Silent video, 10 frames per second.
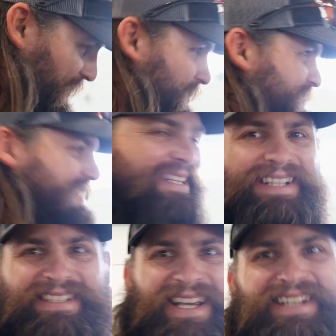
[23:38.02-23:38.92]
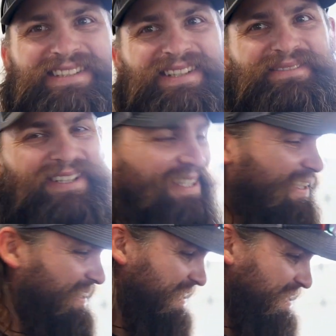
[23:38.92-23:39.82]
Pops is getting a taste of
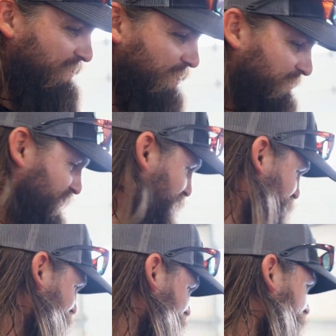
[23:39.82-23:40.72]
what filming's